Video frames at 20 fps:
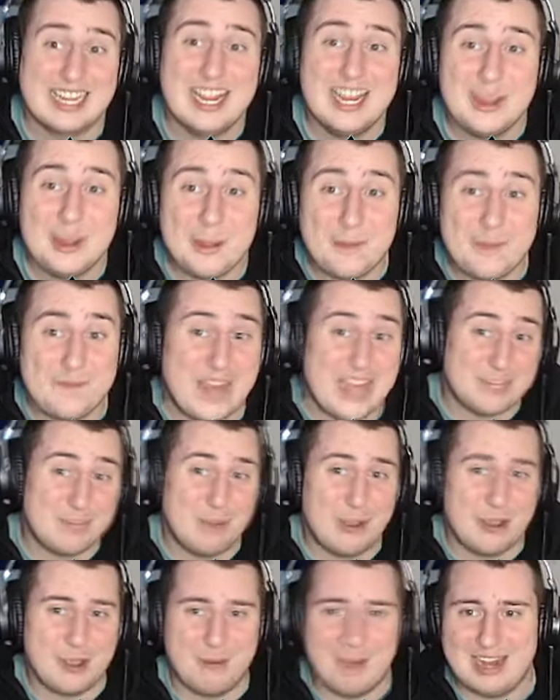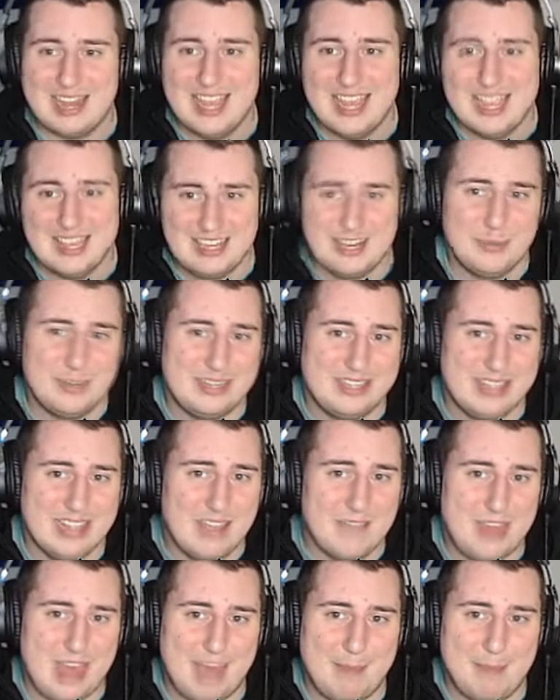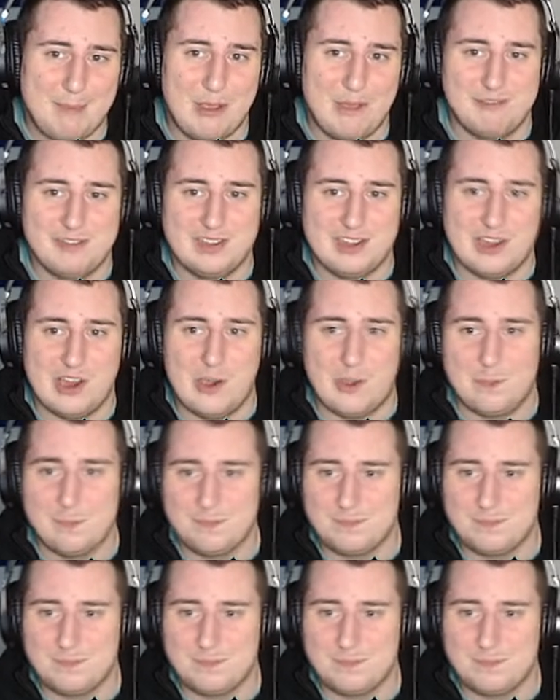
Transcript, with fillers: You're a fast Pokemon! You would love that move! Nope.